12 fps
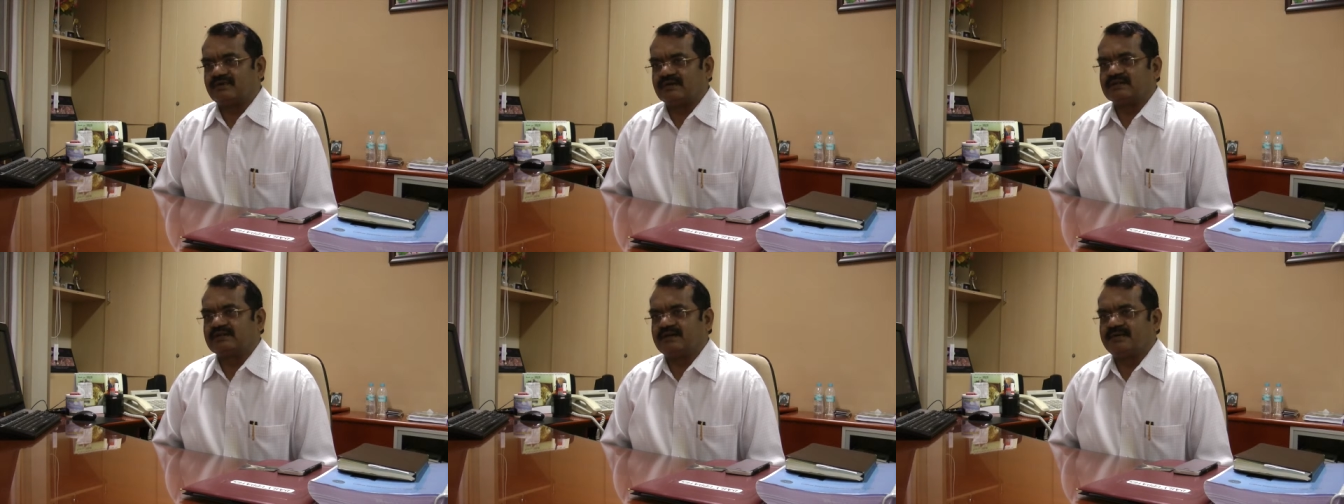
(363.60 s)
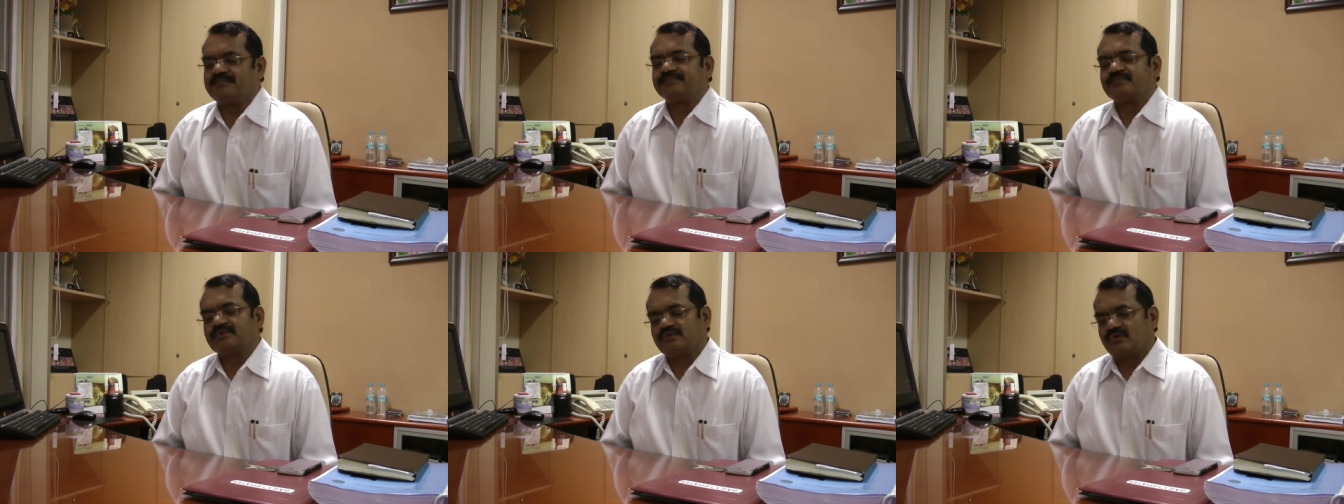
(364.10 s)
for the
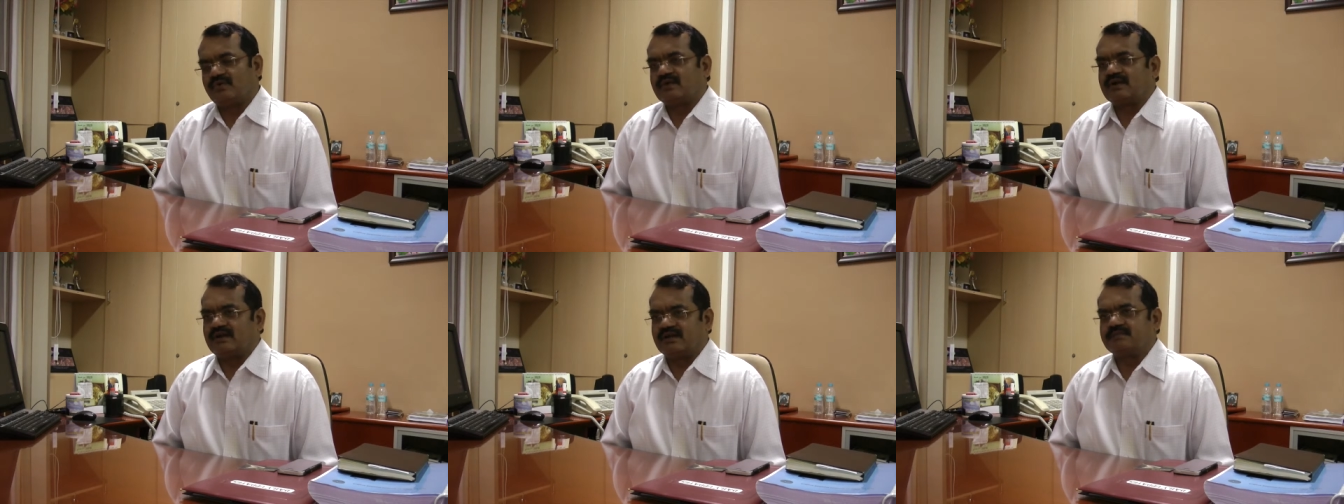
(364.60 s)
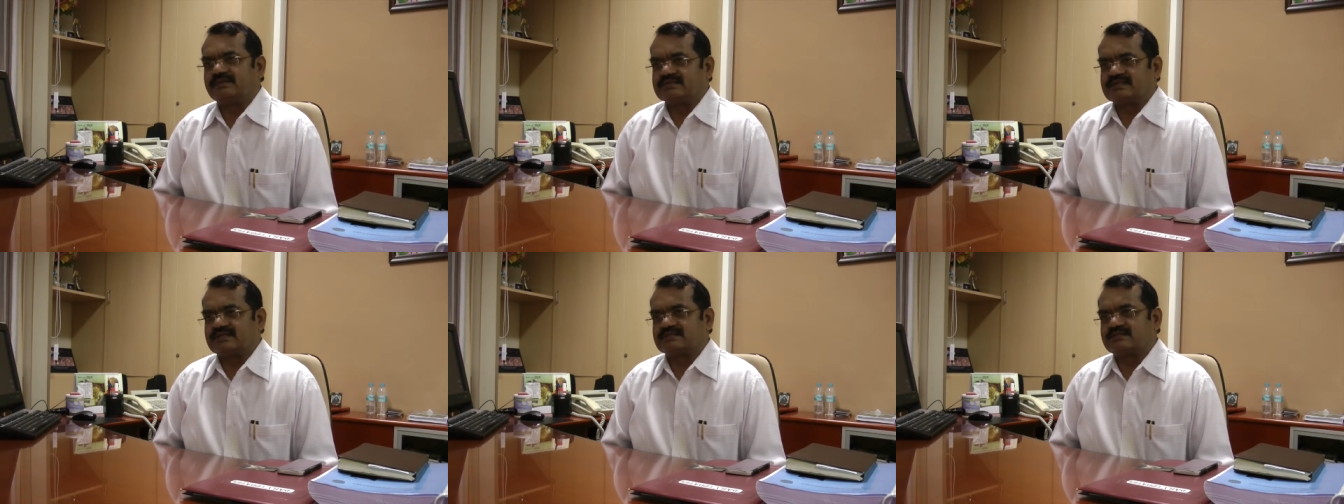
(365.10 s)
overall orbit
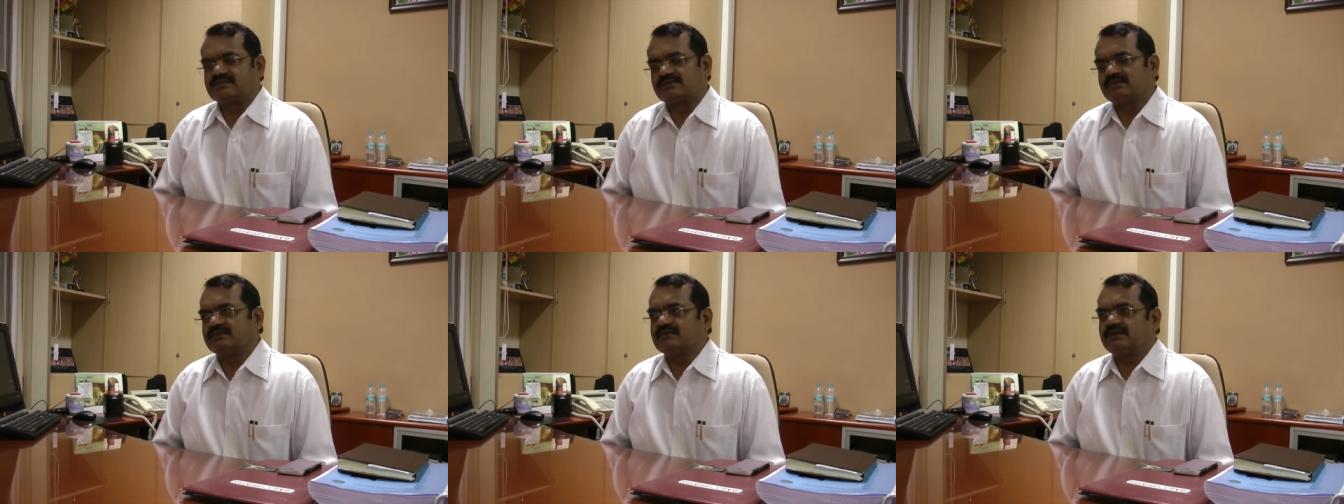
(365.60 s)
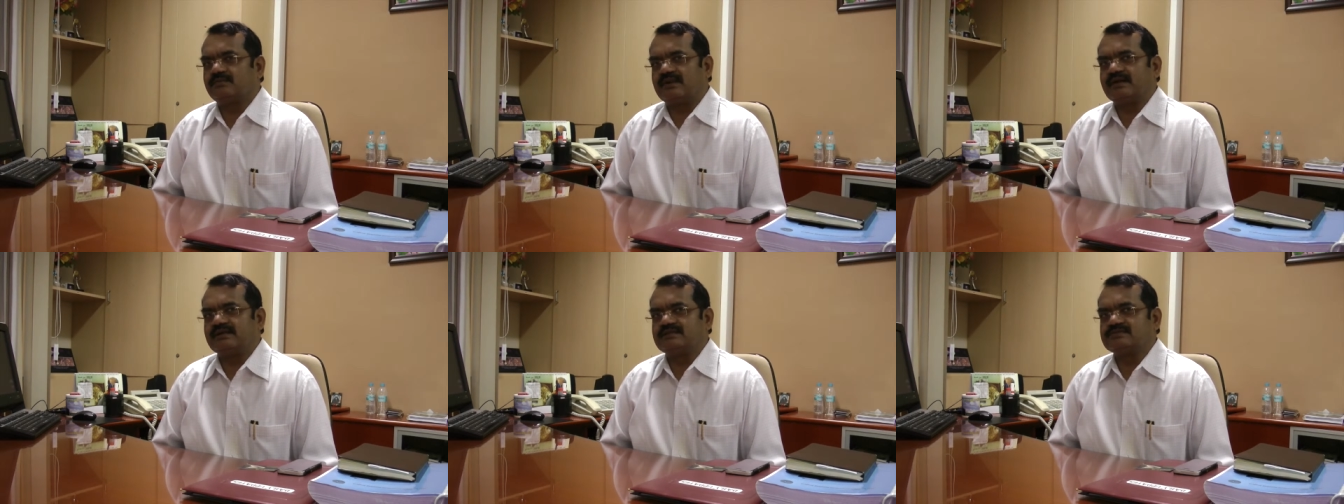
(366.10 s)
is concerned. So the
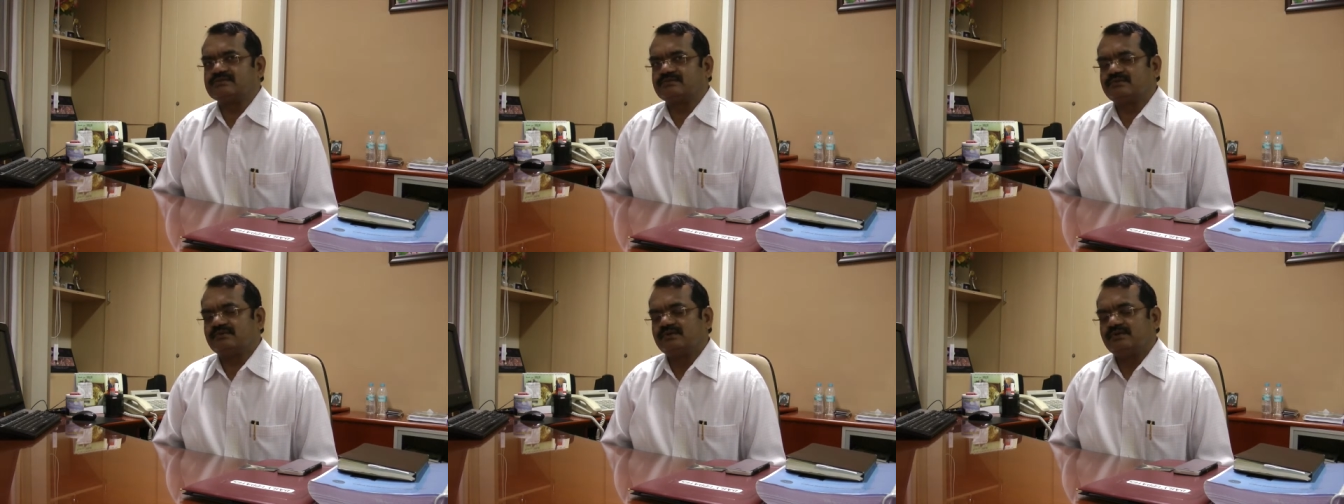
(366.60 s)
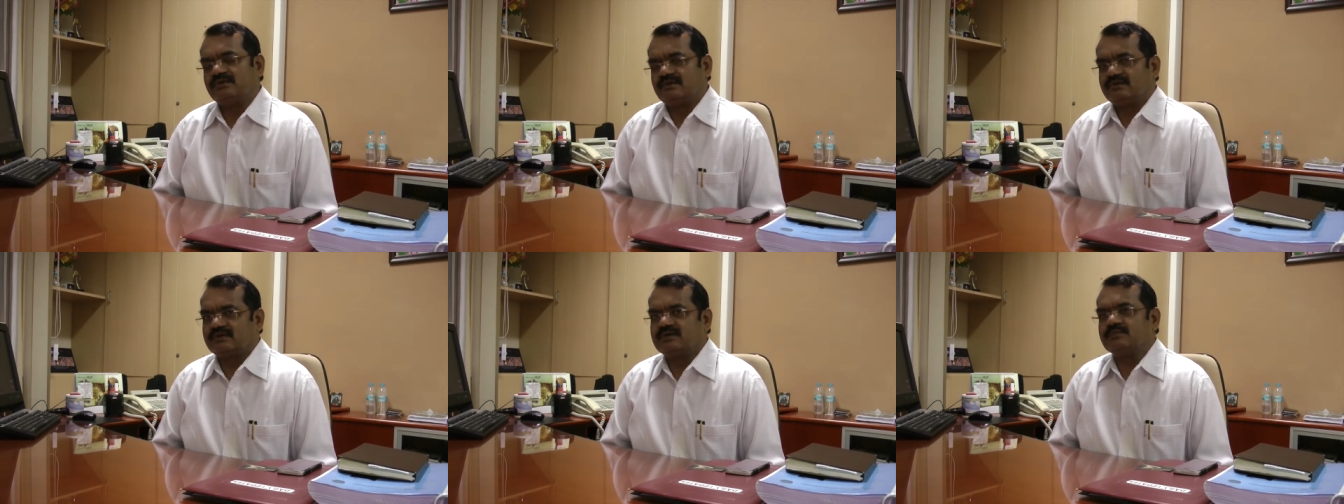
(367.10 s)
plan is to
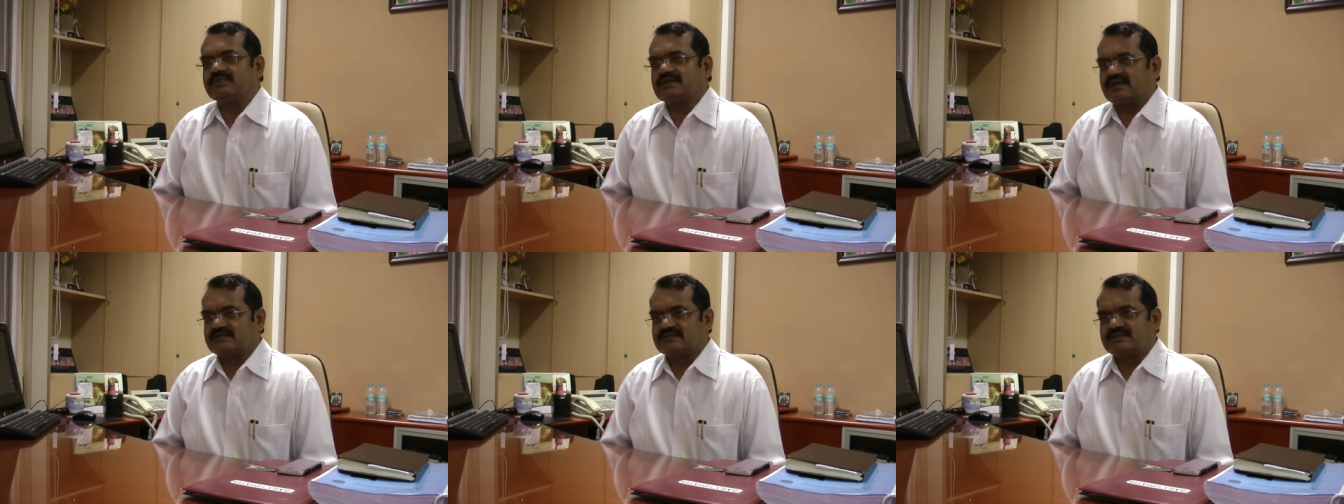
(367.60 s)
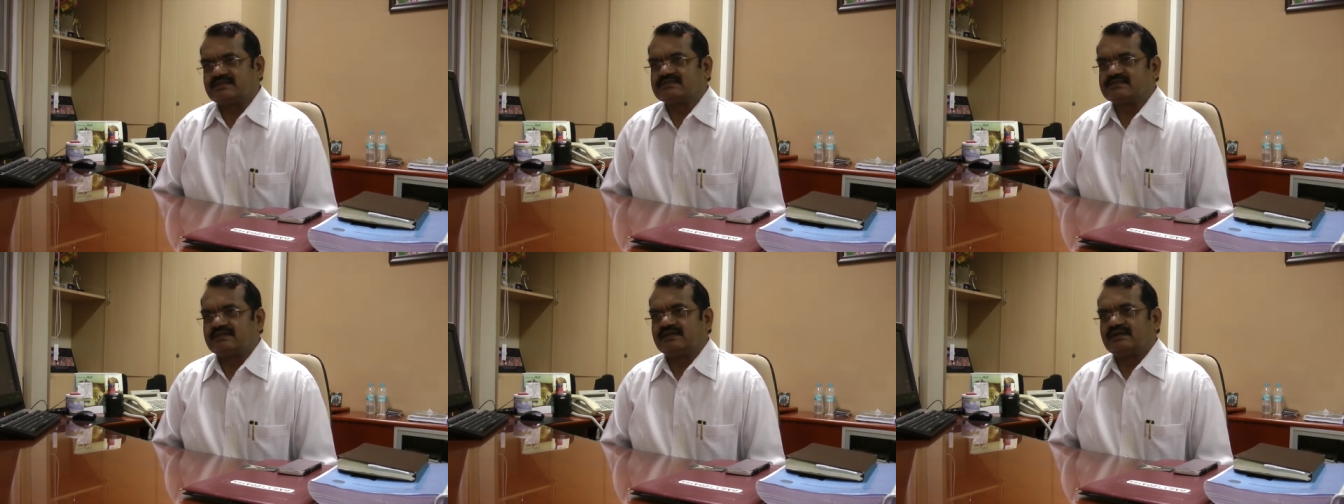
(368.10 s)
keep it as it
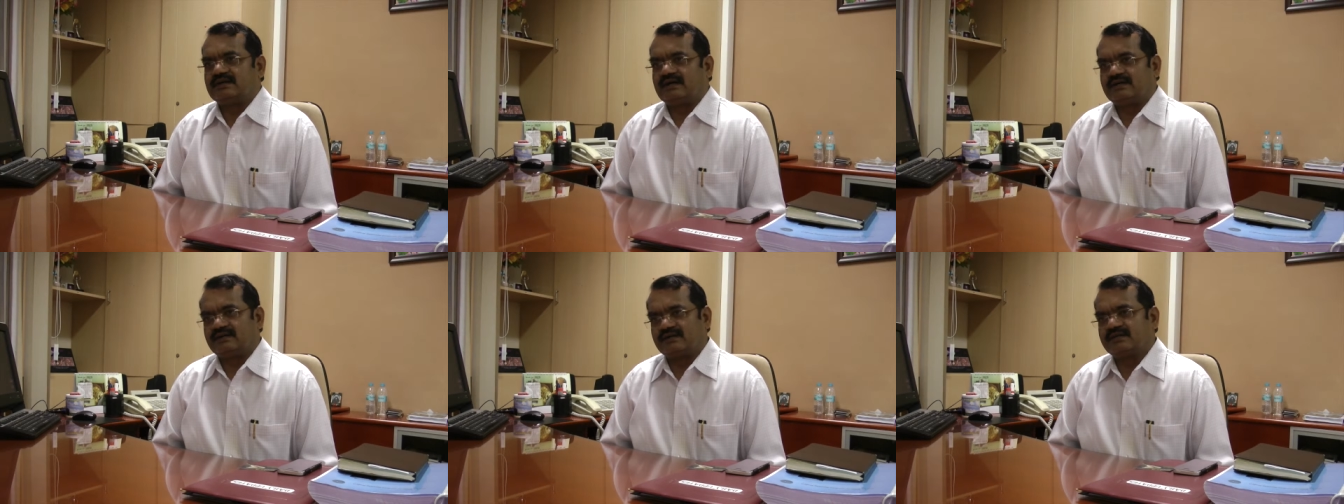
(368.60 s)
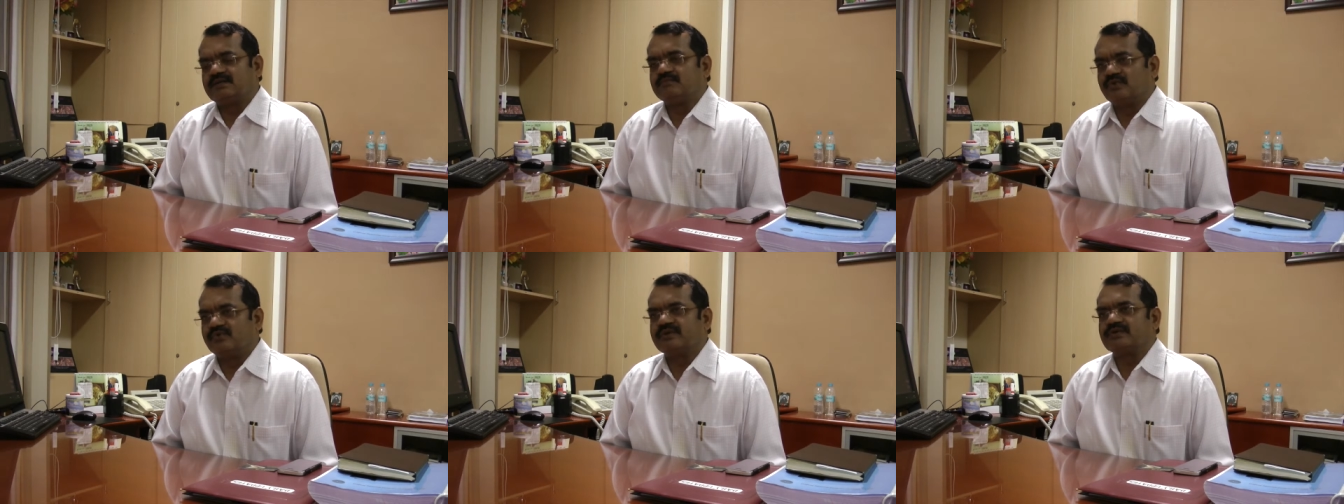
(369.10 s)
is and keep
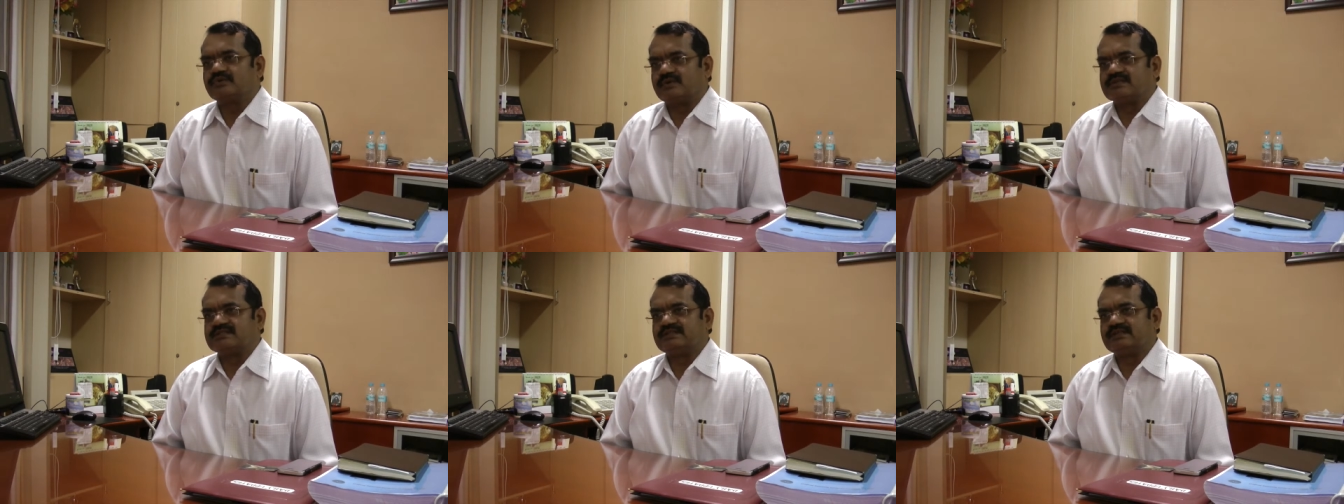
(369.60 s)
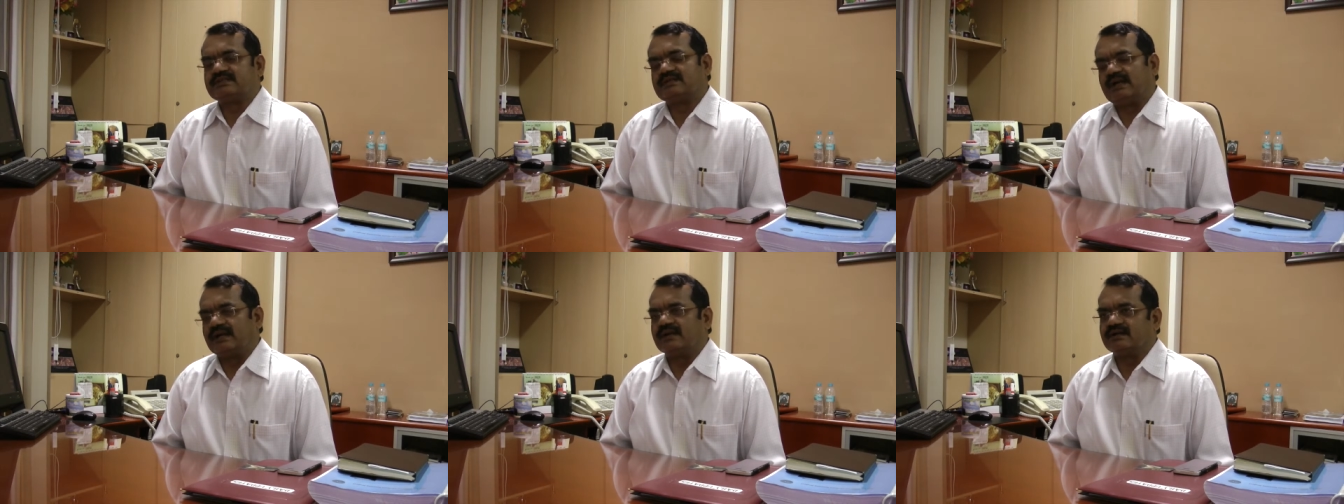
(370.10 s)
moving towards that
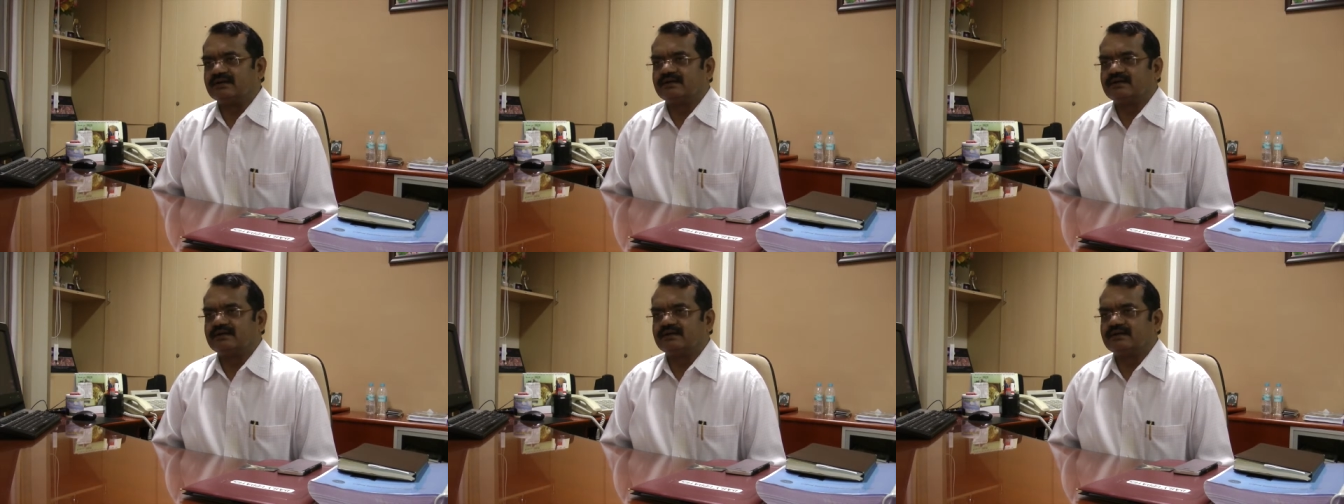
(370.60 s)
and